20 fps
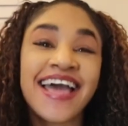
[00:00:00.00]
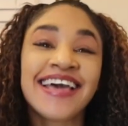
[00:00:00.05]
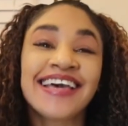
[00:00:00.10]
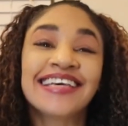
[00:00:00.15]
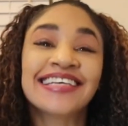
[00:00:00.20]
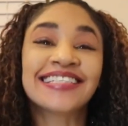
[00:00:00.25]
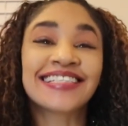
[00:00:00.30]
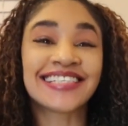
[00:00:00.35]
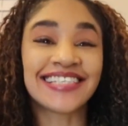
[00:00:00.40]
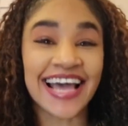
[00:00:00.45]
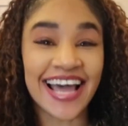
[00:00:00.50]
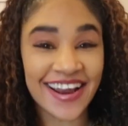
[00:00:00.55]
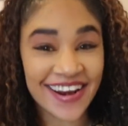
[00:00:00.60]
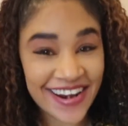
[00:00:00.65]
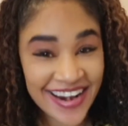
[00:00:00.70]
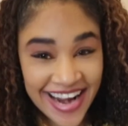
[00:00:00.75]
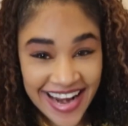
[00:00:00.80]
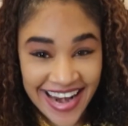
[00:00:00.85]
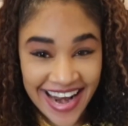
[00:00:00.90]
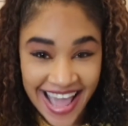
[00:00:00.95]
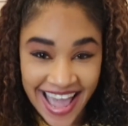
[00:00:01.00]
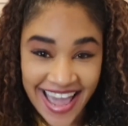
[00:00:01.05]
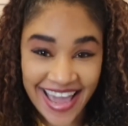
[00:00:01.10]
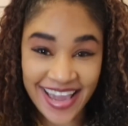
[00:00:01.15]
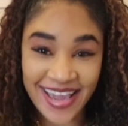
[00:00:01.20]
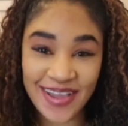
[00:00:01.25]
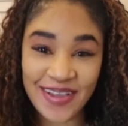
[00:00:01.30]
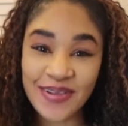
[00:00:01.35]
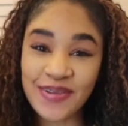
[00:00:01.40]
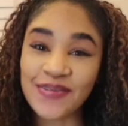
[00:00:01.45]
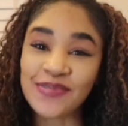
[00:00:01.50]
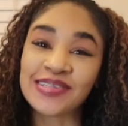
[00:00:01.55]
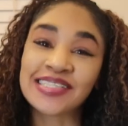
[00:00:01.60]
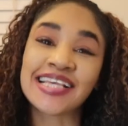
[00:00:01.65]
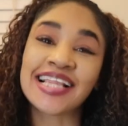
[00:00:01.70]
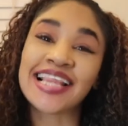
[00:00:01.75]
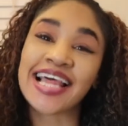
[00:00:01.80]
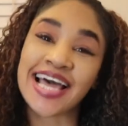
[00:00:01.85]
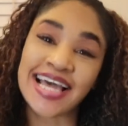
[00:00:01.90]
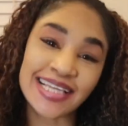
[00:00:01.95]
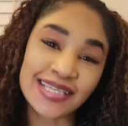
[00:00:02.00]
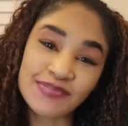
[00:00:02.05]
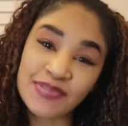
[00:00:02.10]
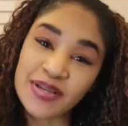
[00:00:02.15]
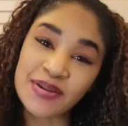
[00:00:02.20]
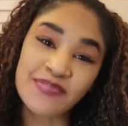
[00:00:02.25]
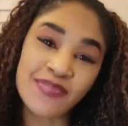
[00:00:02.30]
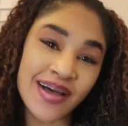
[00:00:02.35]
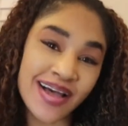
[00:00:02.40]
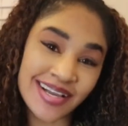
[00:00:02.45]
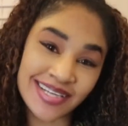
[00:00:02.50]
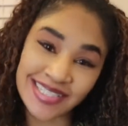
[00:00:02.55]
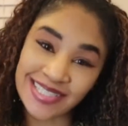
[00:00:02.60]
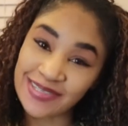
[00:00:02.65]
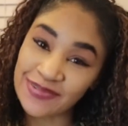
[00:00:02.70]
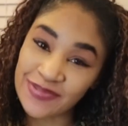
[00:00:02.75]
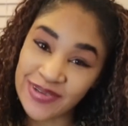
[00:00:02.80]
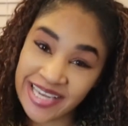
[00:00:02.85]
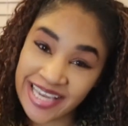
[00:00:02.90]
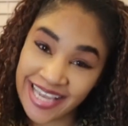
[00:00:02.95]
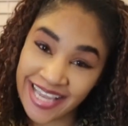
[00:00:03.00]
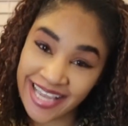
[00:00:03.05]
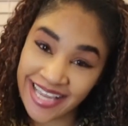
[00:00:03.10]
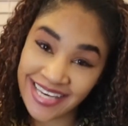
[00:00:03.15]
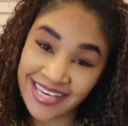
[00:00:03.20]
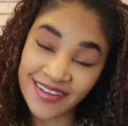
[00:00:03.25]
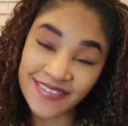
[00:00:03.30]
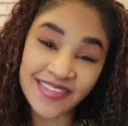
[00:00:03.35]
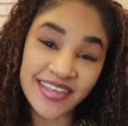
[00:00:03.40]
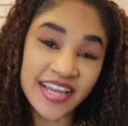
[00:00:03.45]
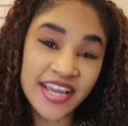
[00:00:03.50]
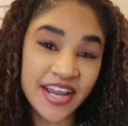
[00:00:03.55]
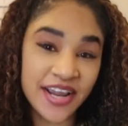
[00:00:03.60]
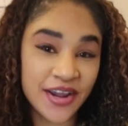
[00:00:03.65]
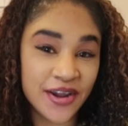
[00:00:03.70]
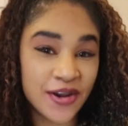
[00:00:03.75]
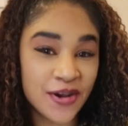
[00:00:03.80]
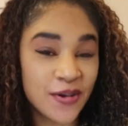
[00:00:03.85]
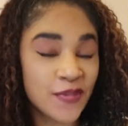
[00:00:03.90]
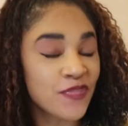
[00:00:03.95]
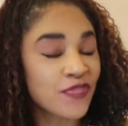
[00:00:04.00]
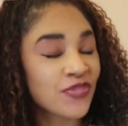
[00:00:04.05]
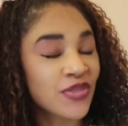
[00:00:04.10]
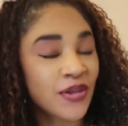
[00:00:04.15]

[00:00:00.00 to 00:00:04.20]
Saturday night was the last big boxing weekend of the year.